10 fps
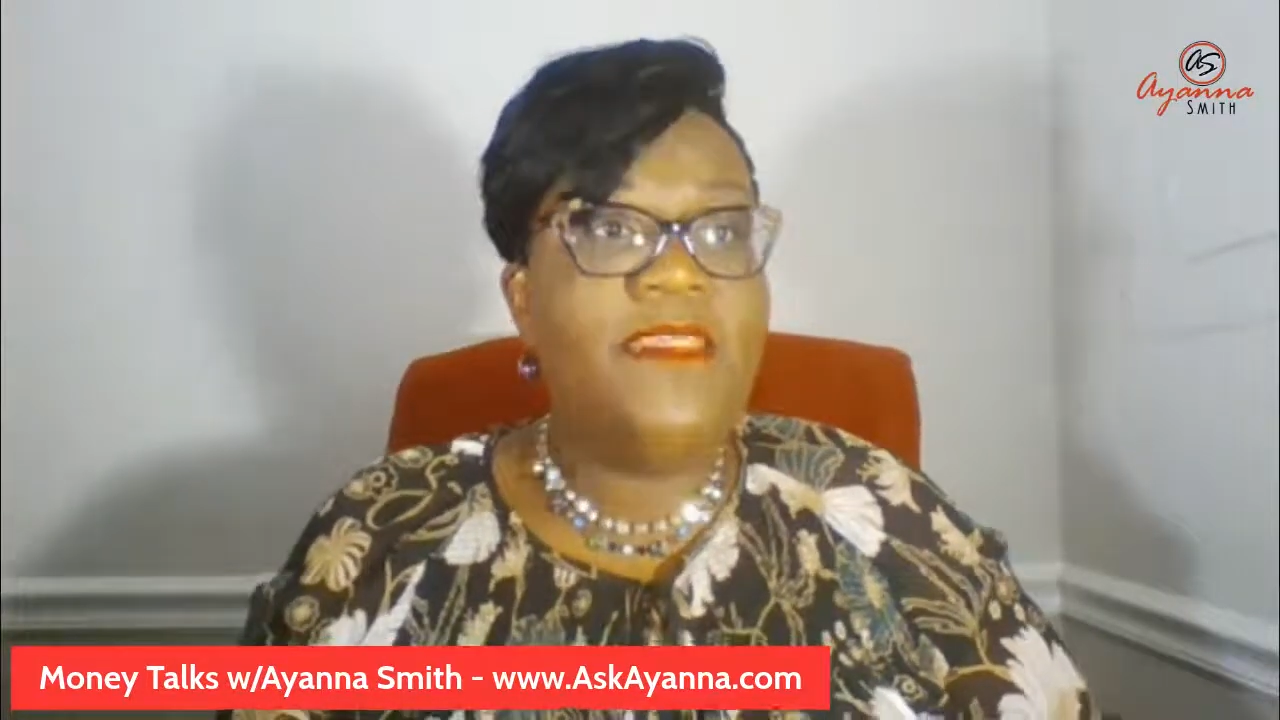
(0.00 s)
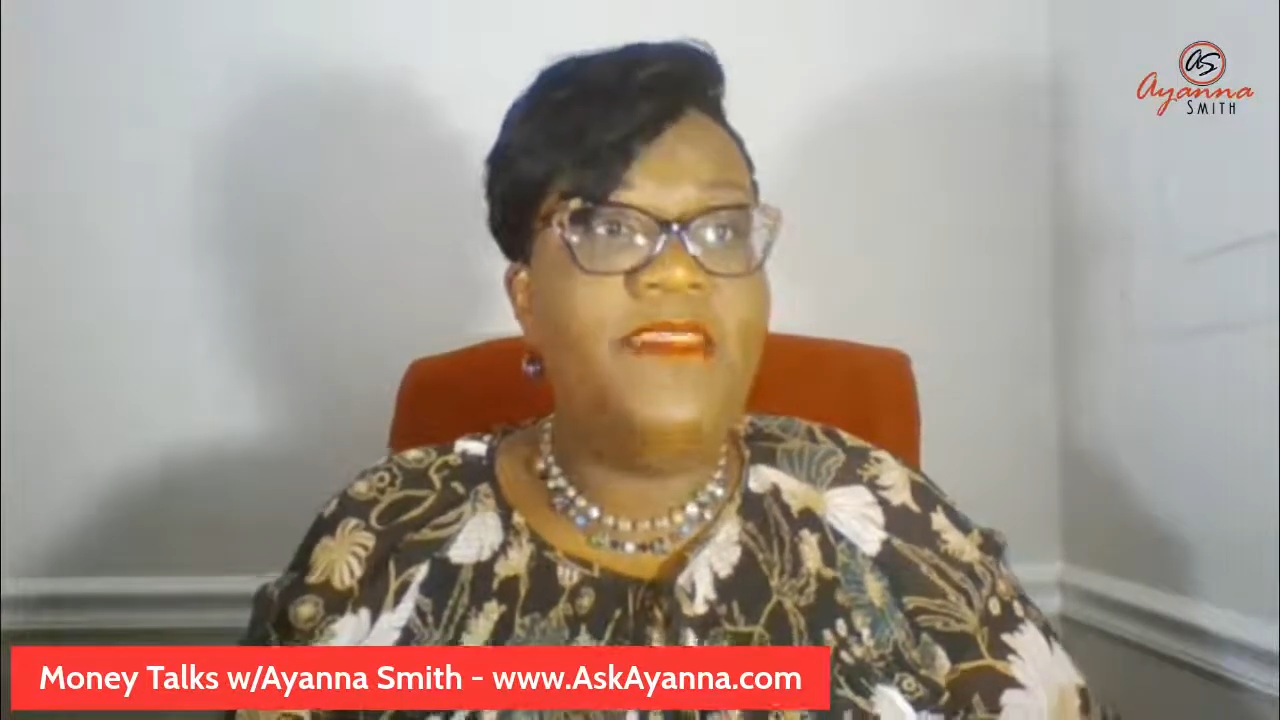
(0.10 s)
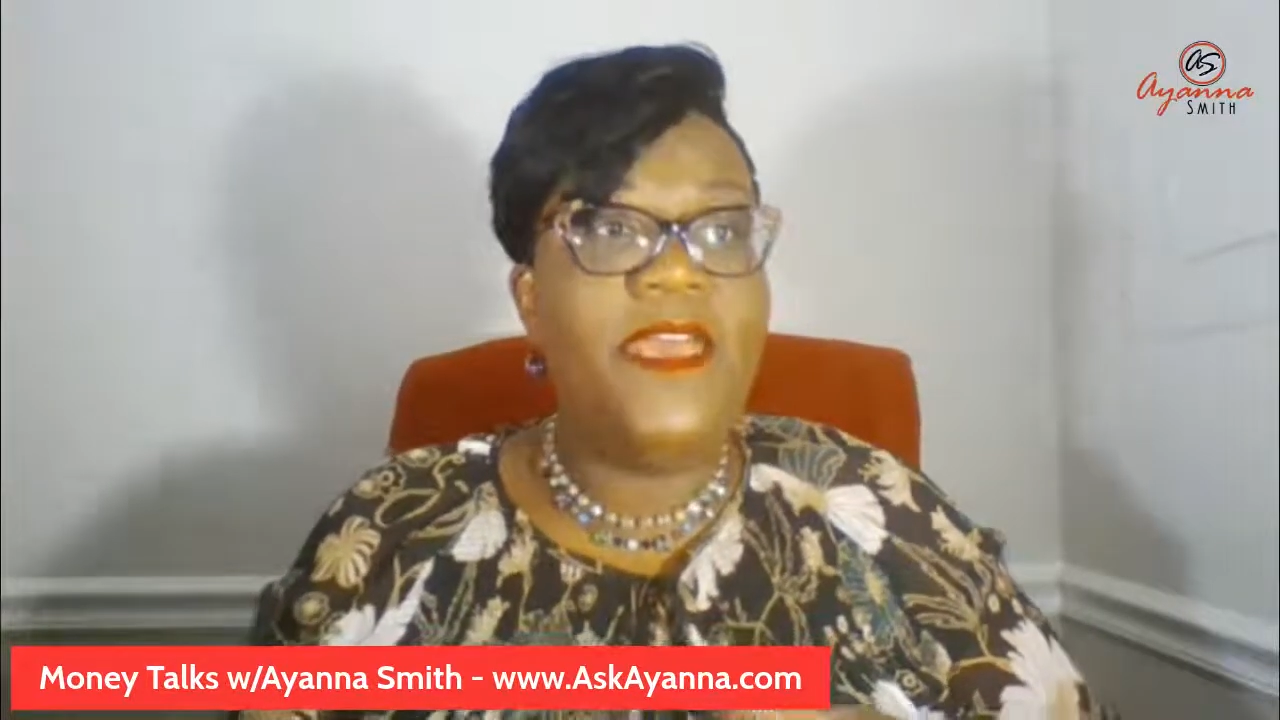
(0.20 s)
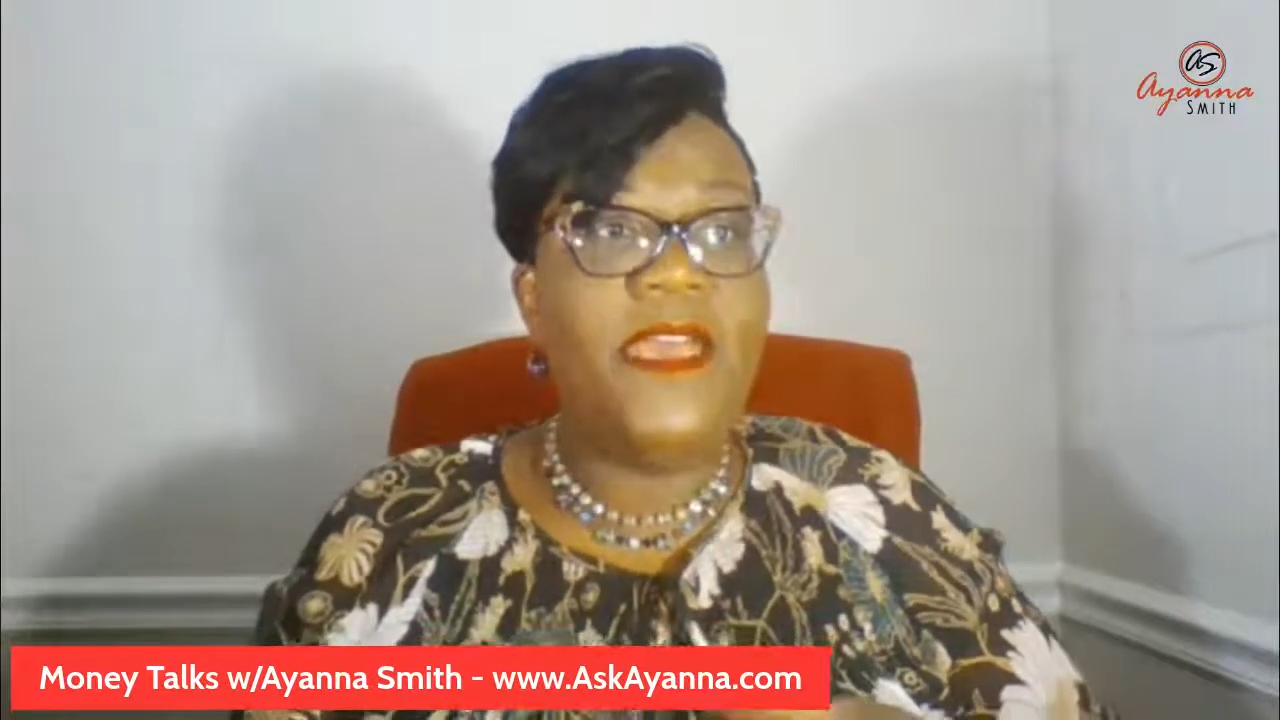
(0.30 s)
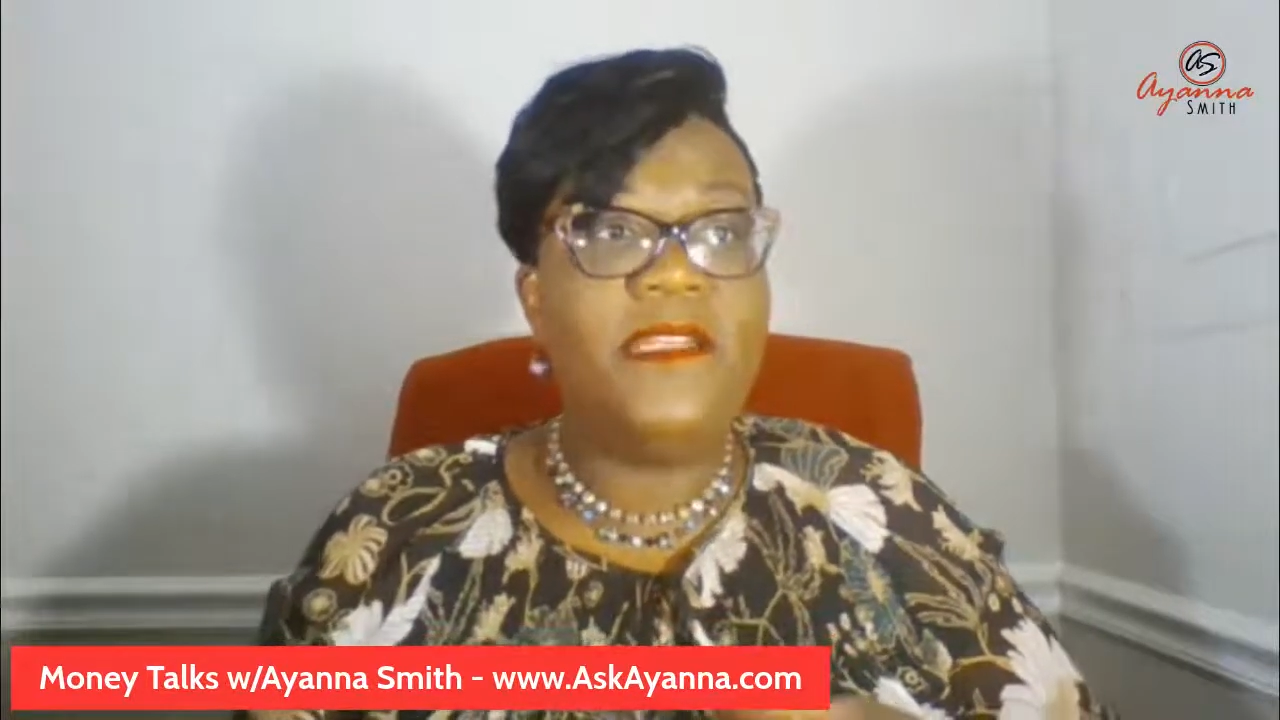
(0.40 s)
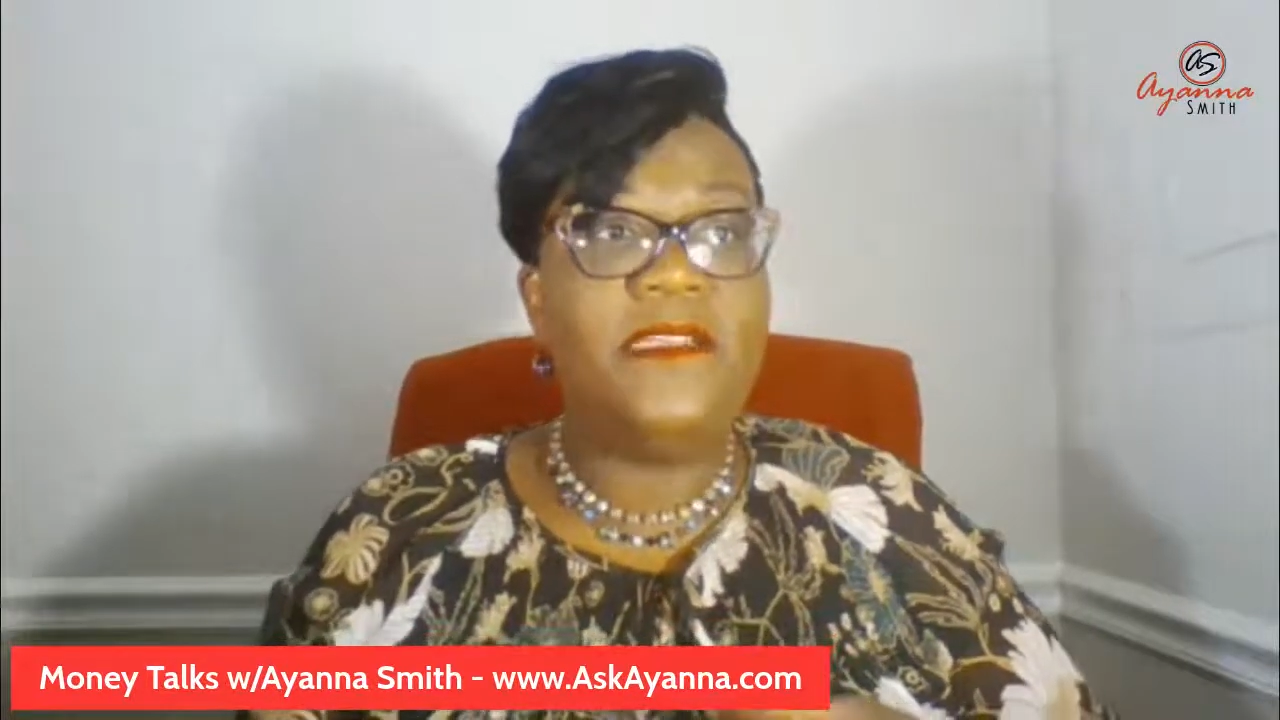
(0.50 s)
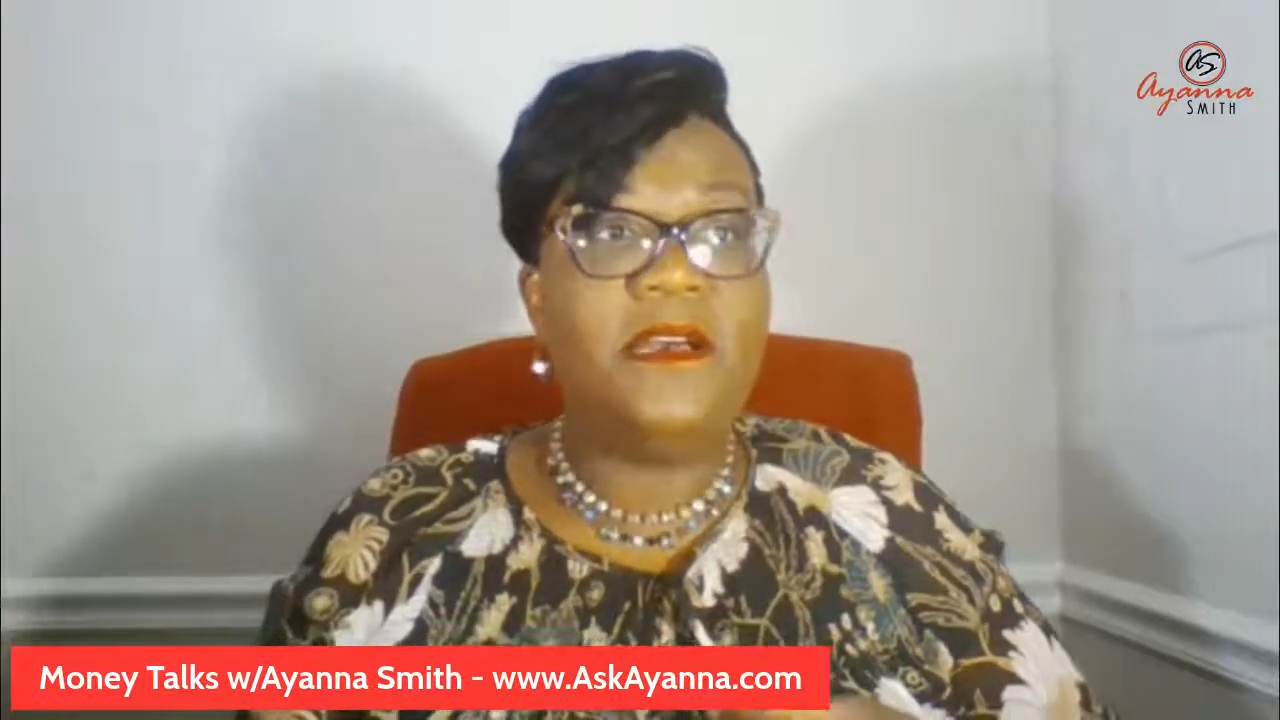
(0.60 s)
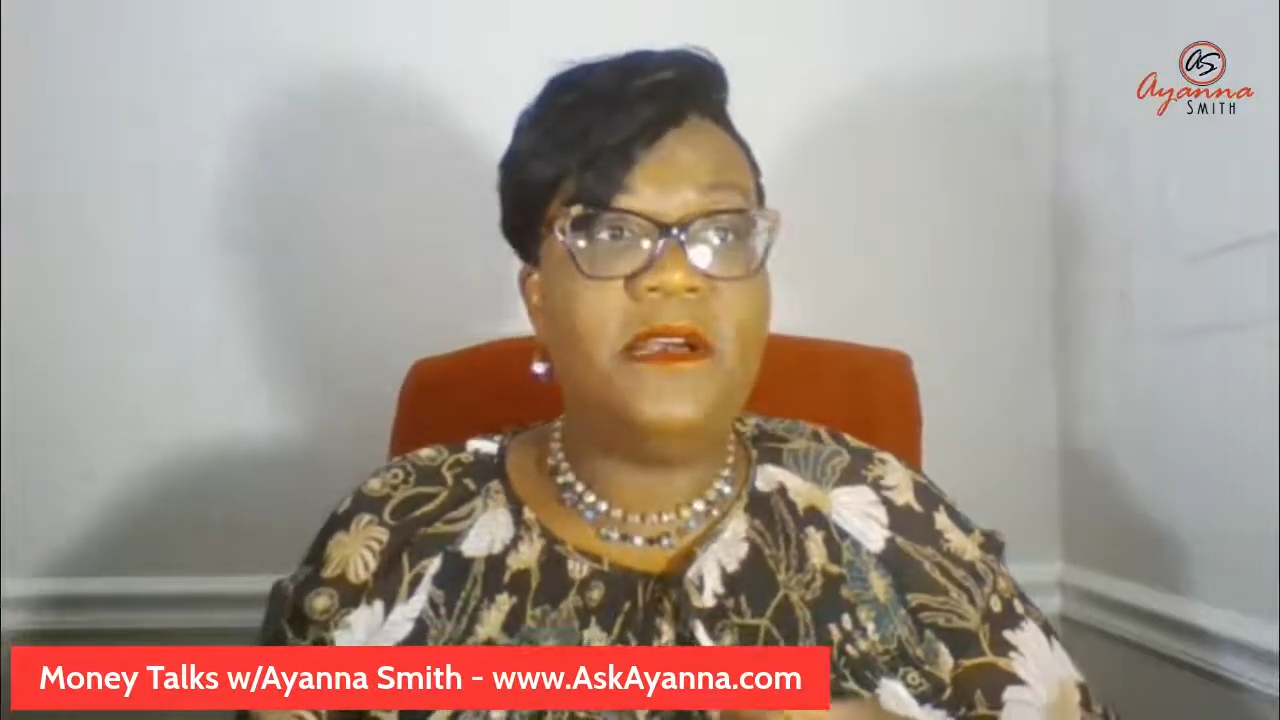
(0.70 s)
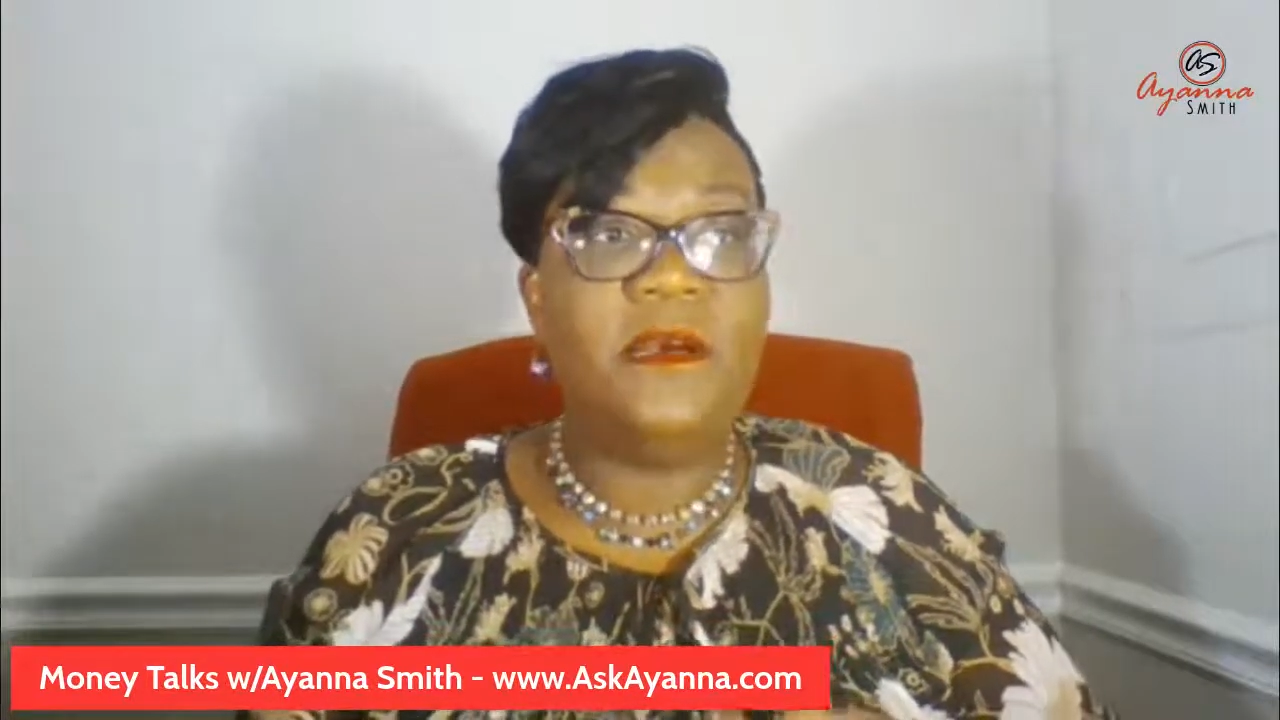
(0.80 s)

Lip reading: that